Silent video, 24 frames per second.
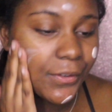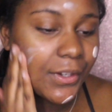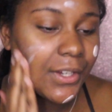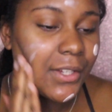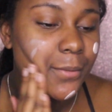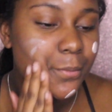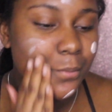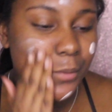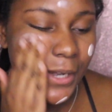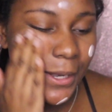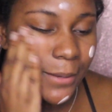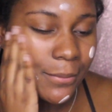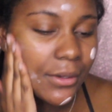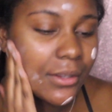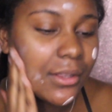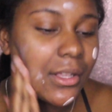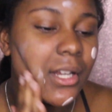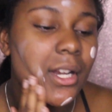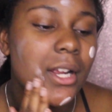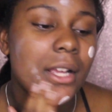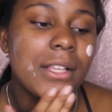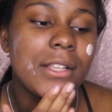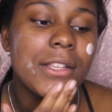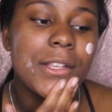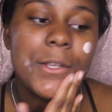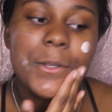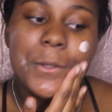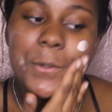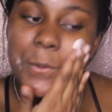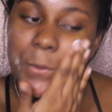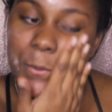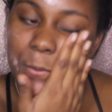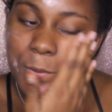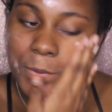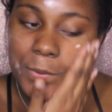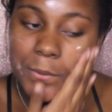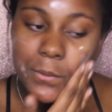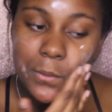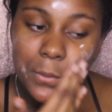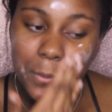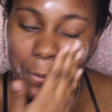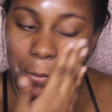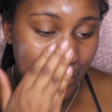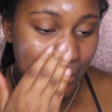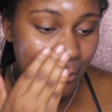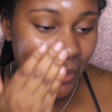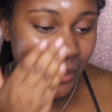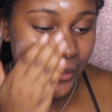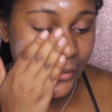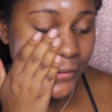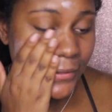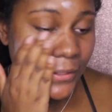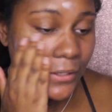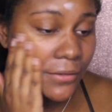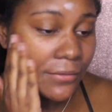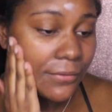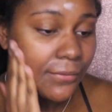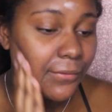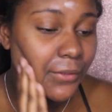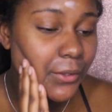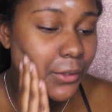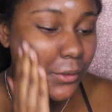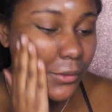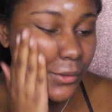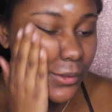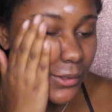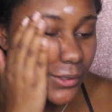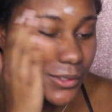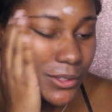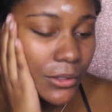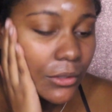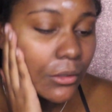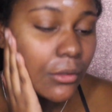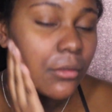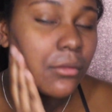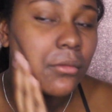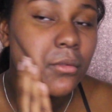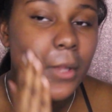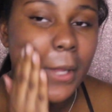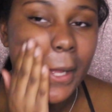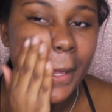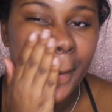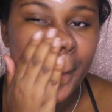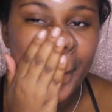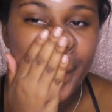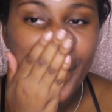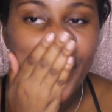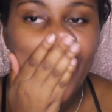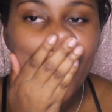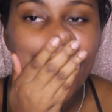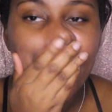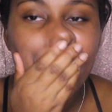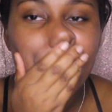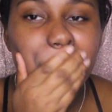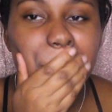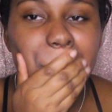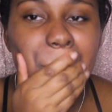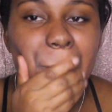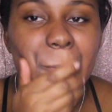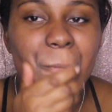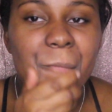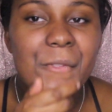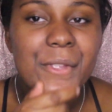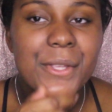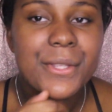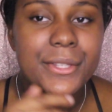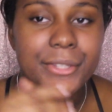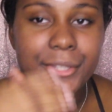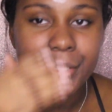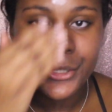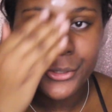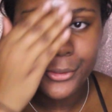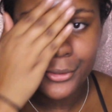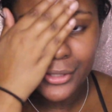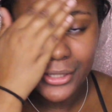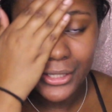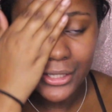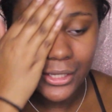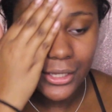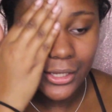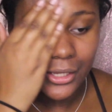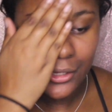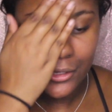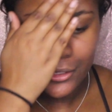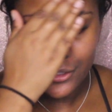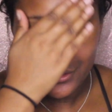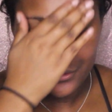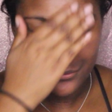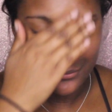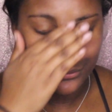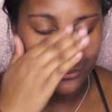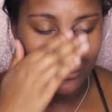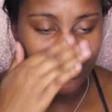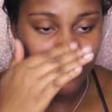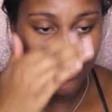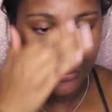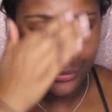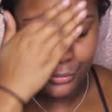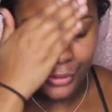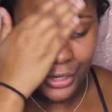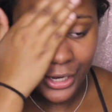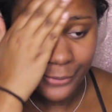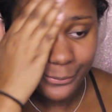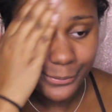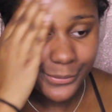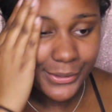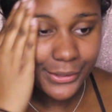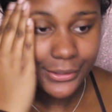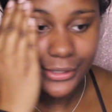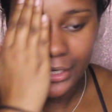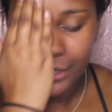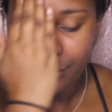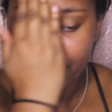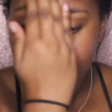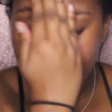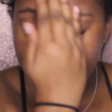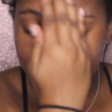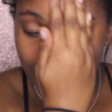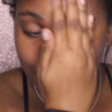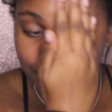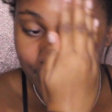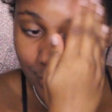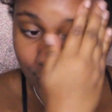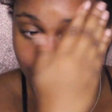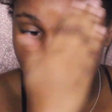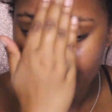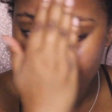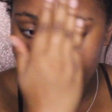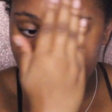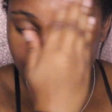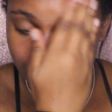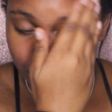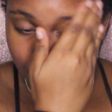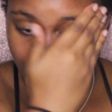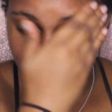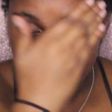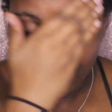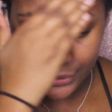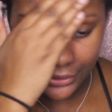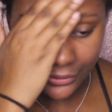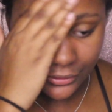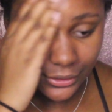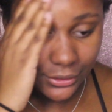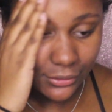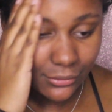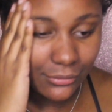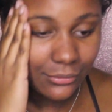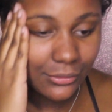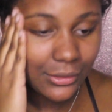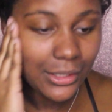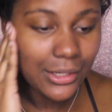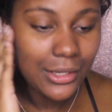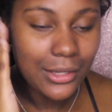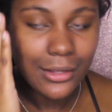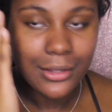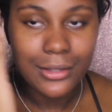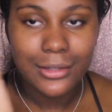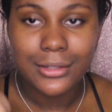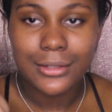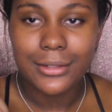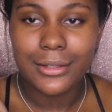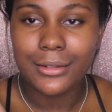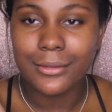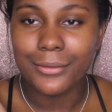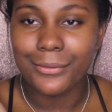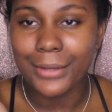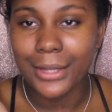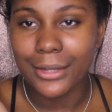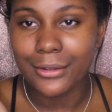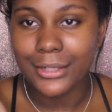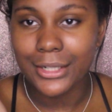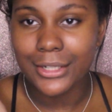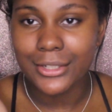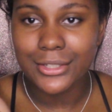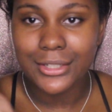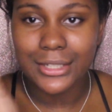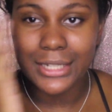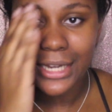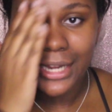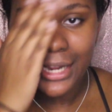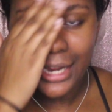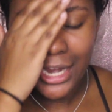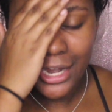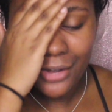Faced primer that I use. My skin feels so like silky and prepped every time I use this foundation.